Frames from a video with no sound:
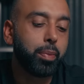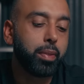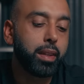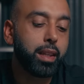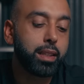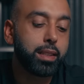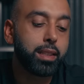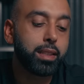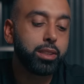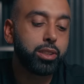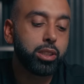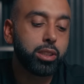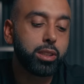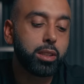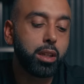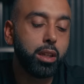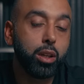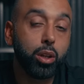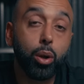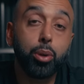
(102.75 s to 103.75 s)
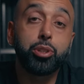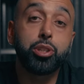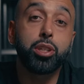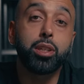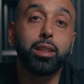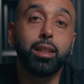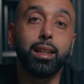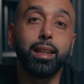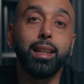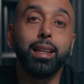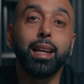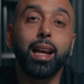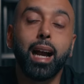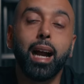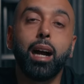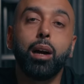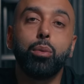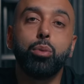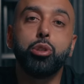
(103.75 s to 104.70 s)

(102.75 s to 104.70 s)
This is just logically, how